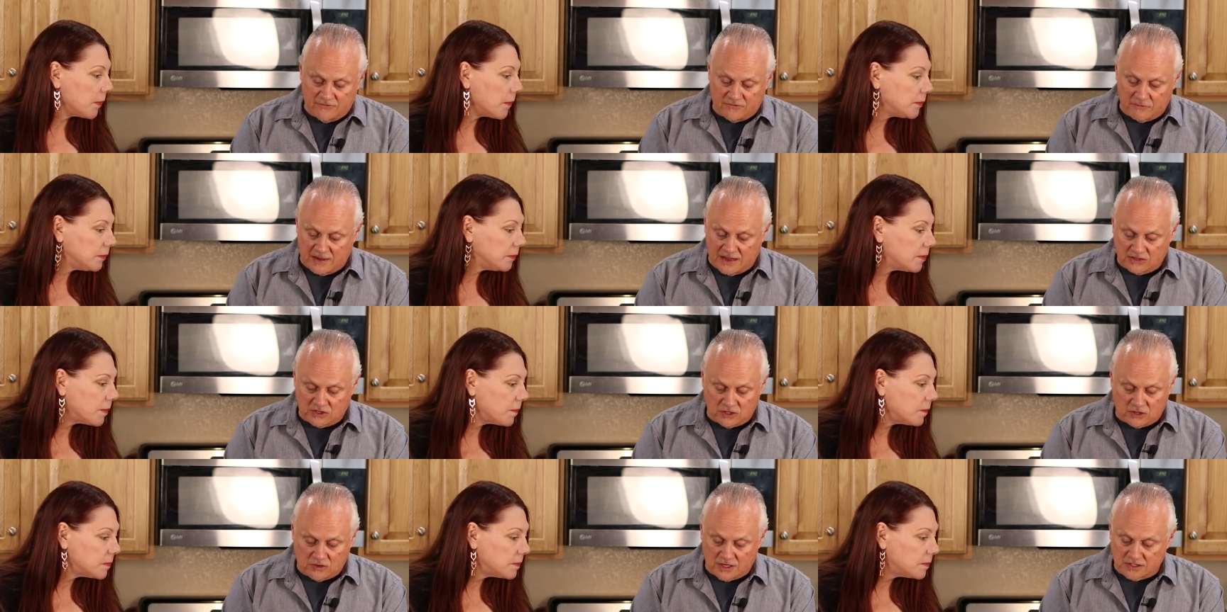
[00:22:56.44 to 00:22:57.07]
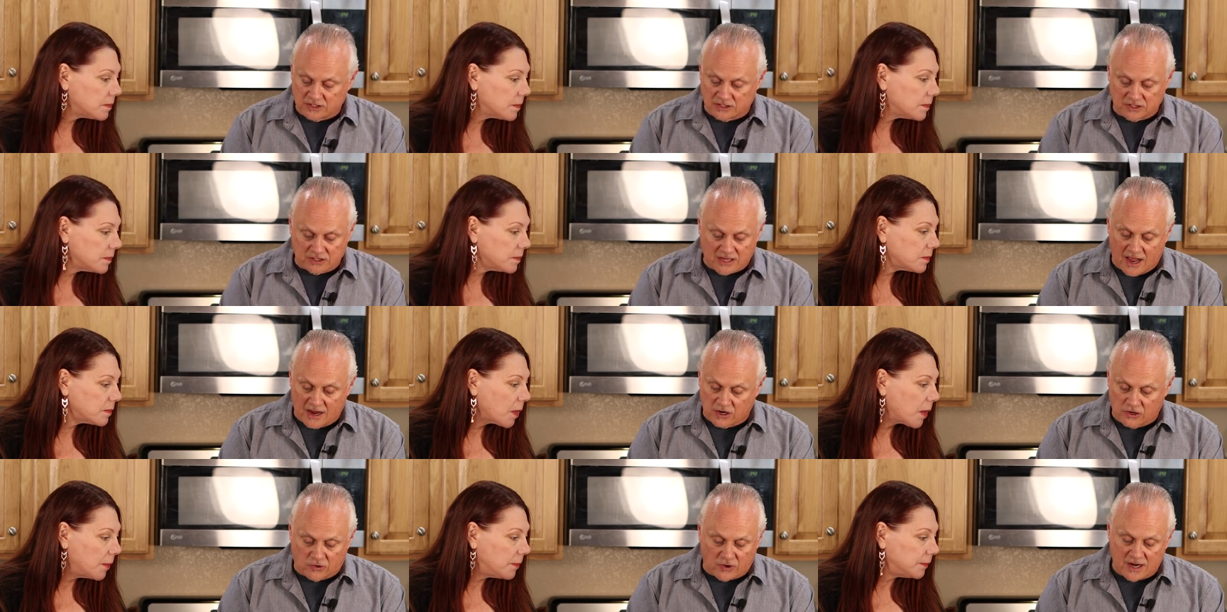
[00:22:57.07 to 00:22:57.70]
Speaker 1: enough about the crust it's
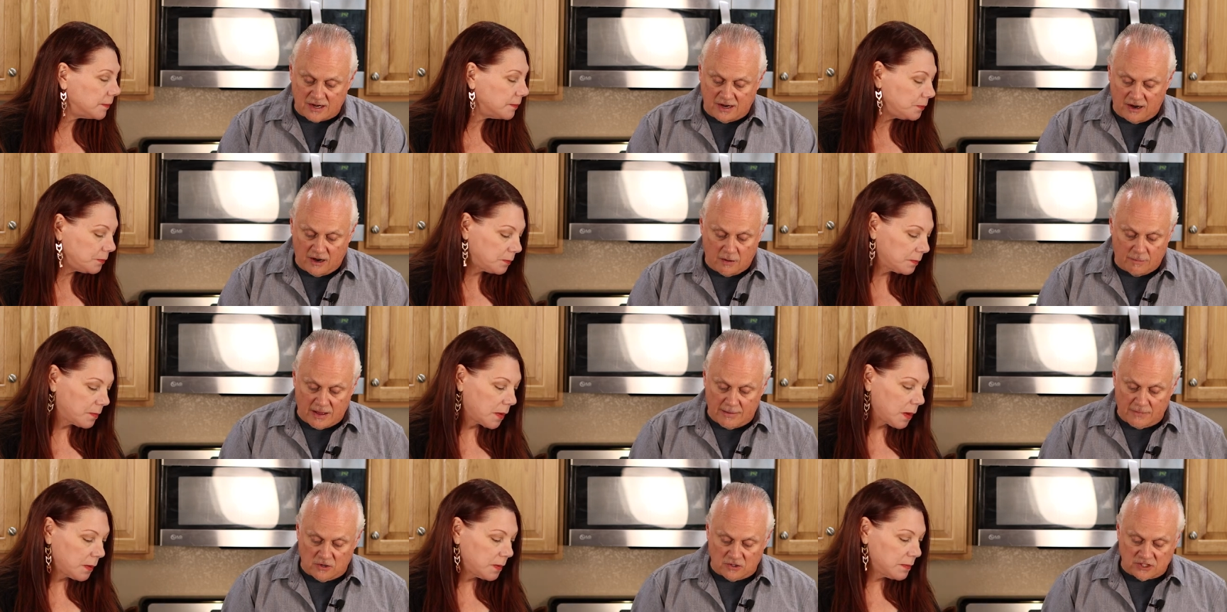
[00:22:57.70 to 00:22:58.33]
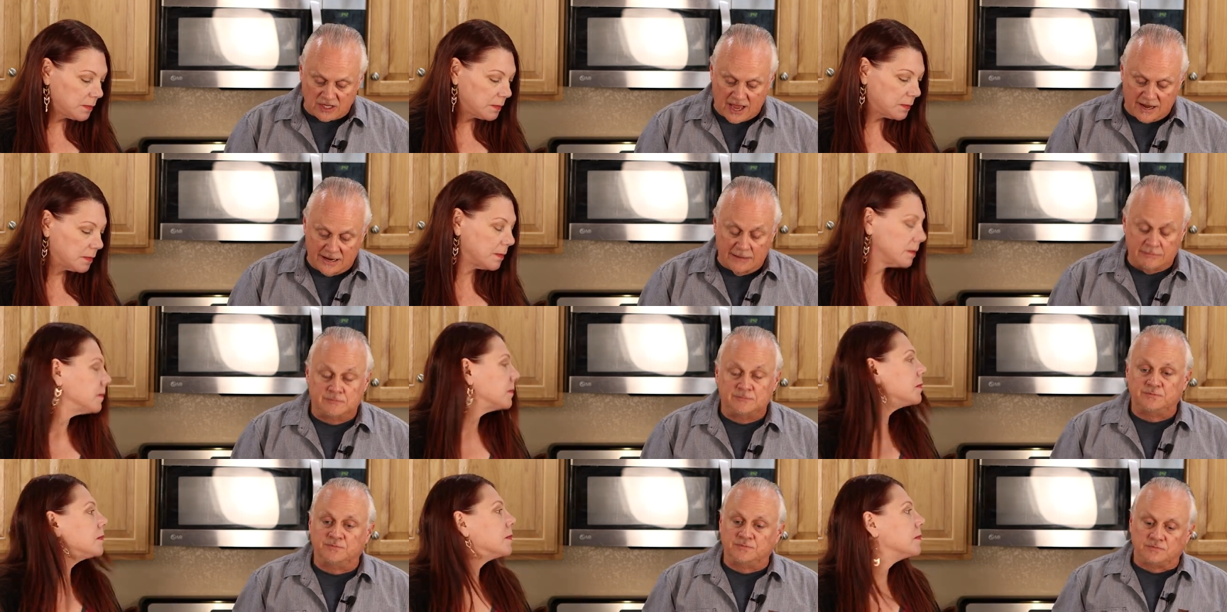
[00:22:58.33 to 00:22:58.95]
got great air bubbles on
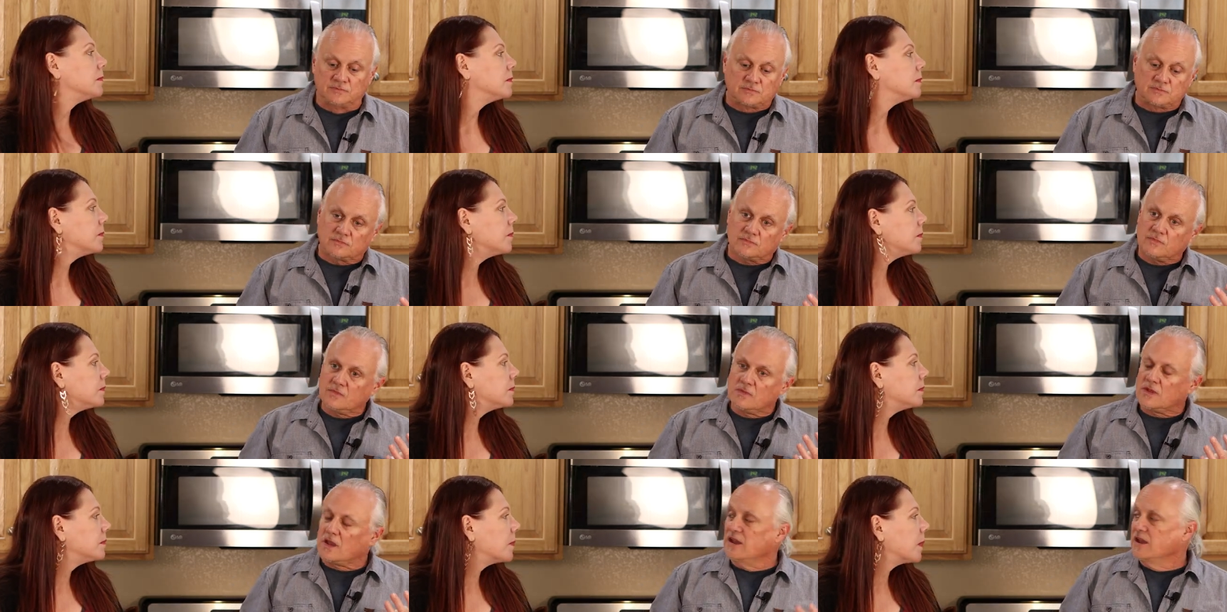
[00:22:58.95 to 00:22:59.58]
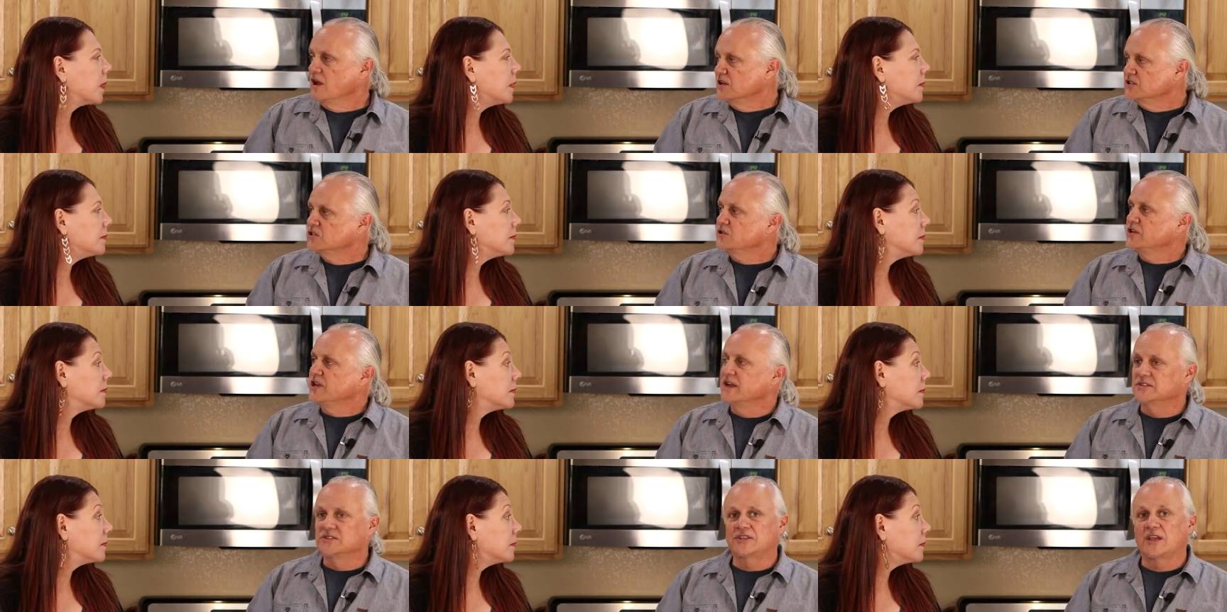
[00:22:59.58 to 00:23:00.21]
it i
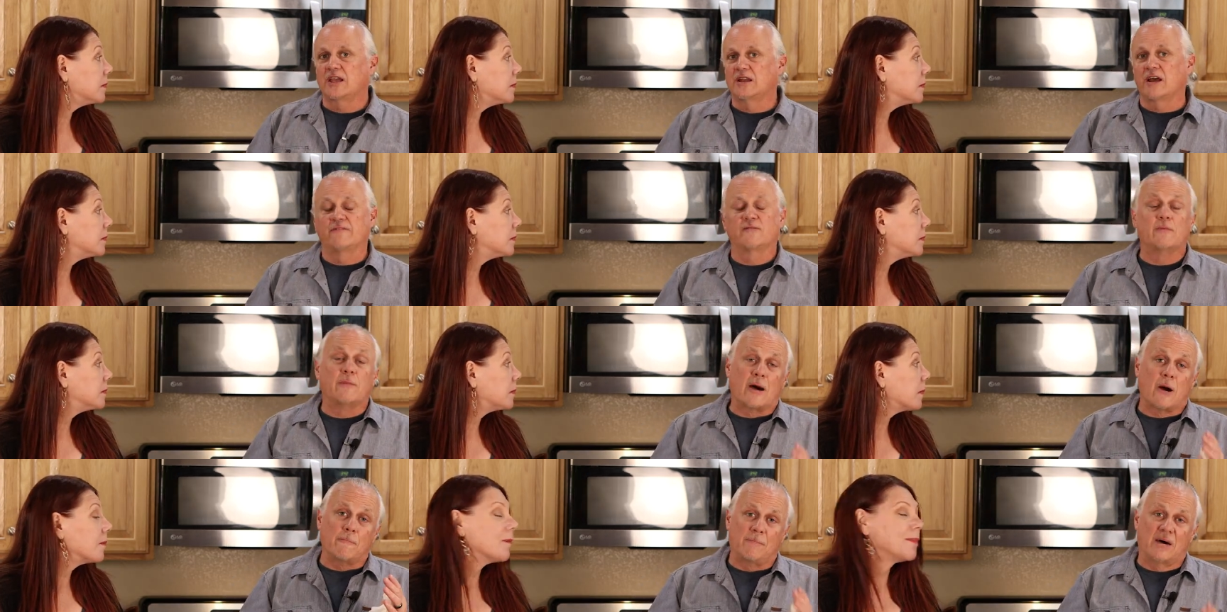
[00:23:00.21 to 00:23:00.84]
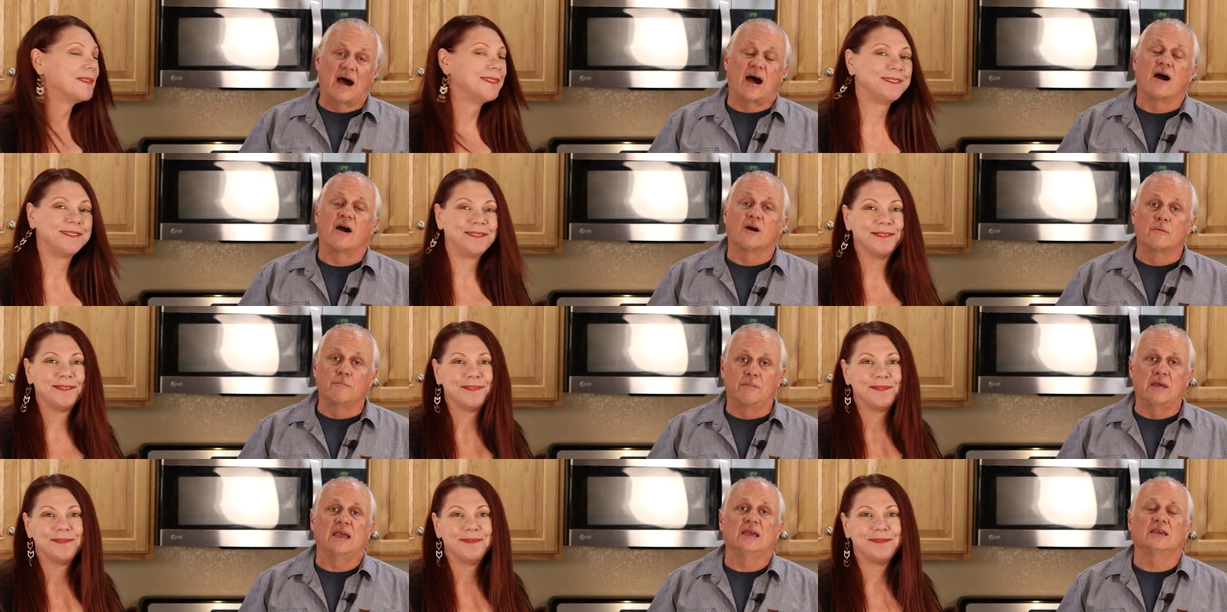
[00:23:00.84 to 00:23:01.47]
also can't say enough about
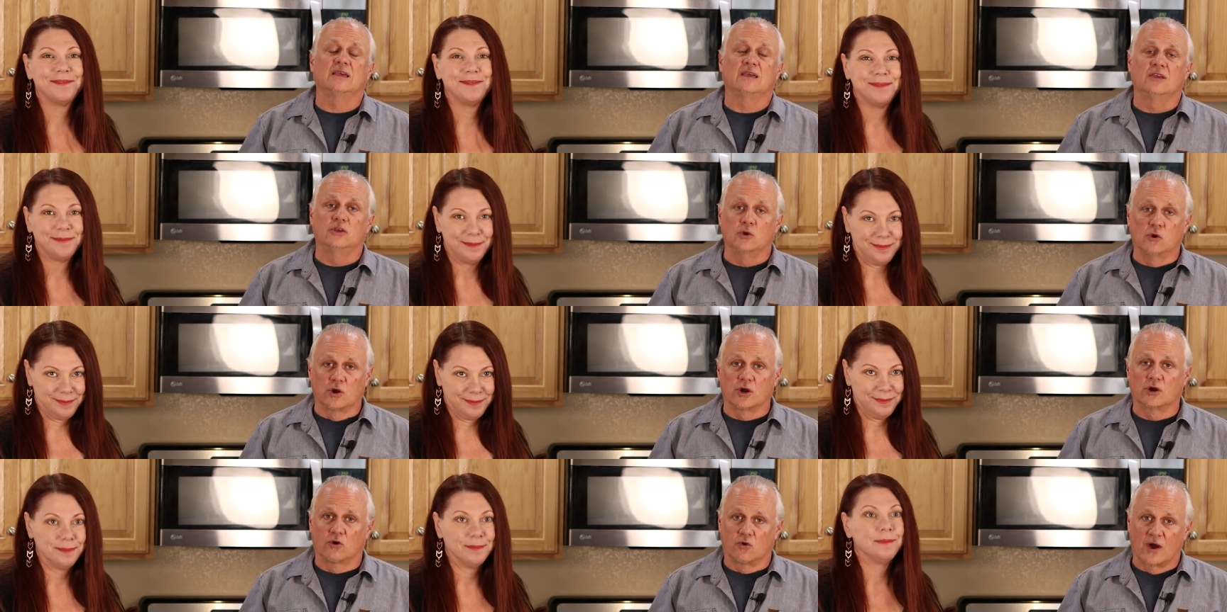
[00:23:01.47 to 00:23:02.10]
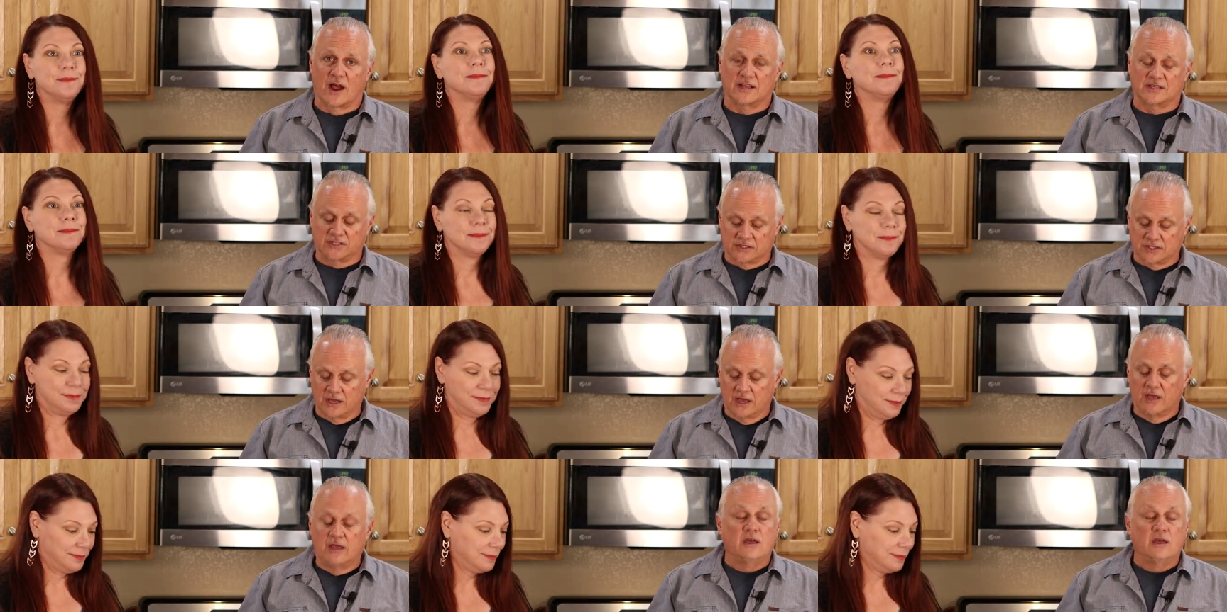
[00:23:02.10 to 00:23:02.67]
par baking your crust